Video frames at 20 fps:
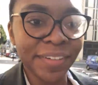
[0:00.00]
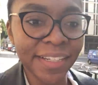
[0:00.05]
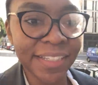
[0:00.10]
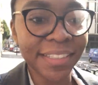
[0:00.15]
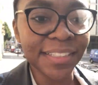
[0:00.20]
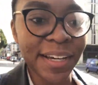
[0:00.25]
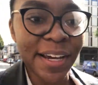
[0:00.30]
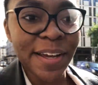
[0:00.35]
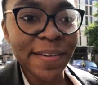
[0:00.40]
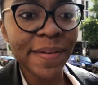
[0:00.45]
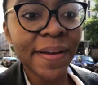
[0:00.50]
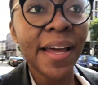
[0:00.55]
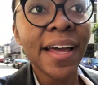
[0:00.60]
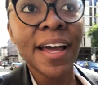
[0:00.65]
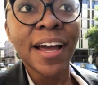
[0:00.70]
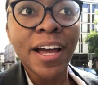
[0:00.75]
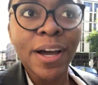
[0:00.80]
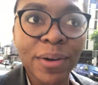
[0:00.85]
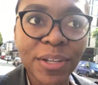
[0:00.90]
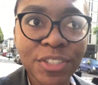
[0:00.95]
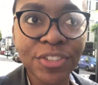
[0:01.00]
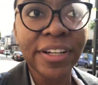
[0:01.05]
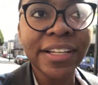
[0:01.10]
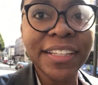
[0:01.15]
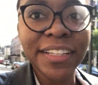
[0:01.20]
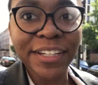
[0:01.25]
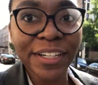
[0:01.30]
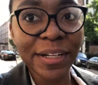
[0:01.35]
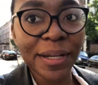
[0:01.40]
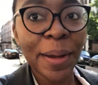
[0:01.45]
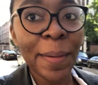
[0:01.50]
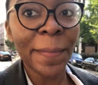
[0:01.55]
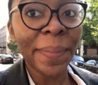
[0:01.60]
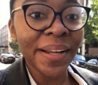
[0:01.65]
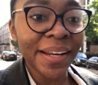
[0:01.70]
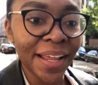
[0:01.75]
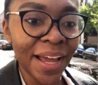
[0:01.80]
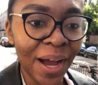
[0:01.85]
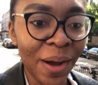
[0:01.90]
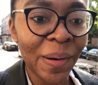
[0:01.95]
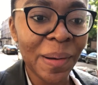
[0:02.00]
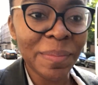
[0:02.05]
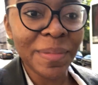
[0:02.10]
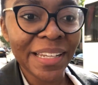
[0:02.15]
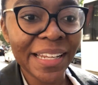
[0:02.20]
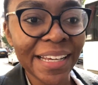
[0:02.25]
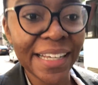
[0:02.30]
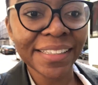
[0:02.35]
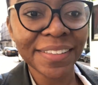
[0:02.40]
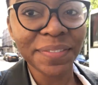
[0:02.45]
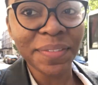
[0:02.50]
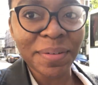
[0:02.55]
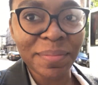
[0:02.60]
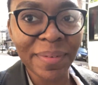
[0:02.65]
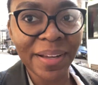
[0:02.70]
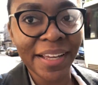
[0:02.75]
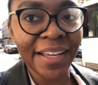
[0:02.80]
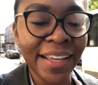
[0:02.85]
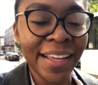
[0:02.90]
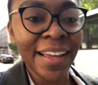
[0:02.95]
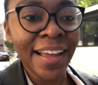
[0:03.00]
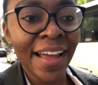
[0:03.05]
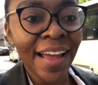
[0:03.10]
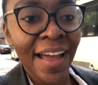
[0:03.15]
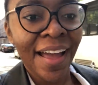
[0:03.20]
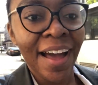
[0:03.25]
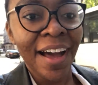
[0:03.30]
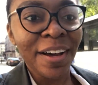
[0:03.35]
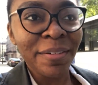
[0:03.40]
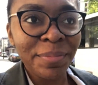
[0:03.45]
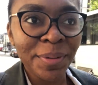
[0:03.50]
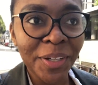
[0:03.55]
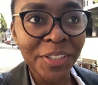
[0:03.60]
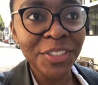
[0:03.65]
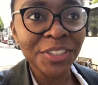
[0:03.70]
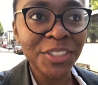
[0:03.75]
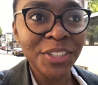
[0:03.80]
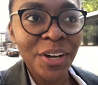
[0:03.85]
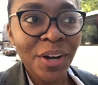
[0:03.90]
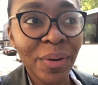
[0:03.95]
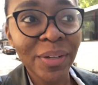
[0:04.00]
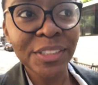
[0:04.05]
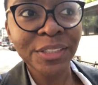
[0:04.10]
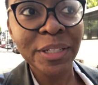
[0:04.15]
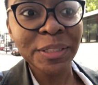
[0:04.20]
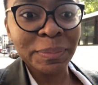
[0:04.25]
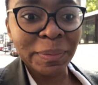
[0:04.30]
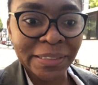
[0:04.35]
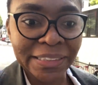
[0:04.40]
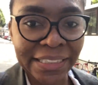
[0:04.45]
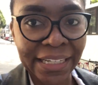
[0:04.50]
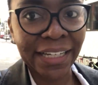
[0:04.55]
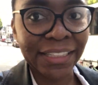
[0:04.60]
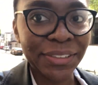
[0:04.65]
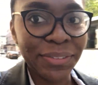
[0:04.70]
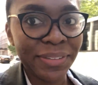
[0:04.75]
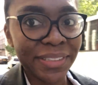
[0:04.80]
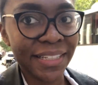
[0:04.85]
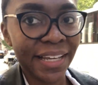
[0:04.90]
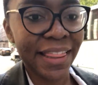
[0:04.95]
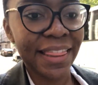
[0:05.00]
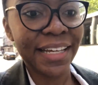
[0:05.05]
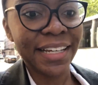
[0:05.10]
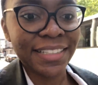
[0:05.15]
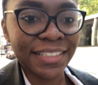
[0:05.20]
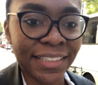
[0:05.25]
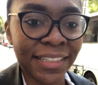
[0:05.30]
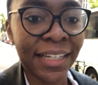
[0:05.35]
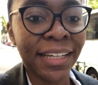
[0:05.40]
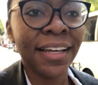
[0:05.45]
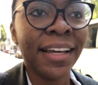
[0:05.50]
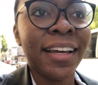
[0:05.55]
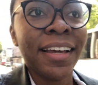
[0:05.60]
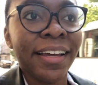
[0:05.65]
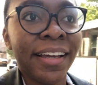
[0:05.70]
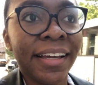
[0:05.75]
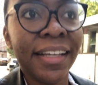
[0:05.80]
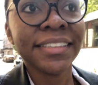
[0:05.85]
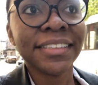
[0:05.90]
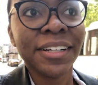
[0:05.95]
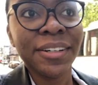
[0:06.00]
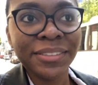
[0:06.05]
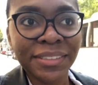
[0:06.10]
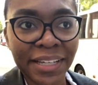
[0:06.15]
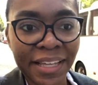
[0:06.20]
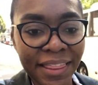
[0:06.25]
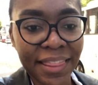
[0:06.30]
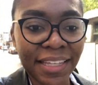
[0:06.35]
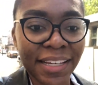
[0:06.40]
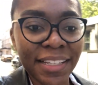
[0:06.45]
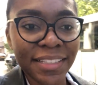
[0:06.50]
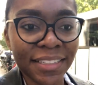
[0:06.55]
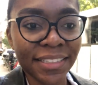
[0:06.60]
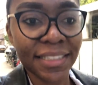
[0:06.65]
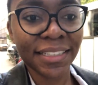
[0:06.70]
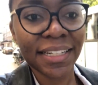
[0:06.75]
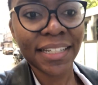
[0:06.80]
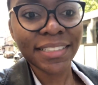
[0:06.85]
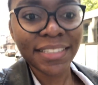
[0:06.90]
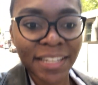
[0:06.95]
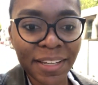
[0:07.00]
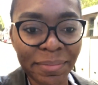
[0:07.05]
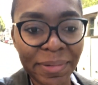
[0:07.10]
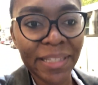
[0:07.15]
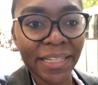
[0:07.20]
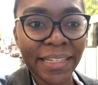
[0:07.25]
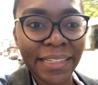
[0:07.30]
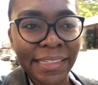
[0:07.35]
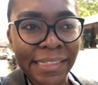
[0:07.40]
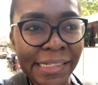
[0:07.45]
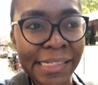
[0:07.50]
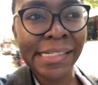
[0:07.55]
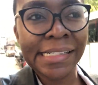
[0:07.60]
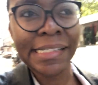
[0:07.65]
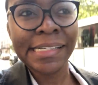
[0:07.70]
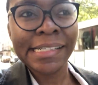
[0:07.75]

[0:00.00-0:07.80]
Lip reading: first time. It was really good, but now I'm late for my PhD talk, which I was supposed to get to for 10:30. It's now 10:30, it's gonna take me like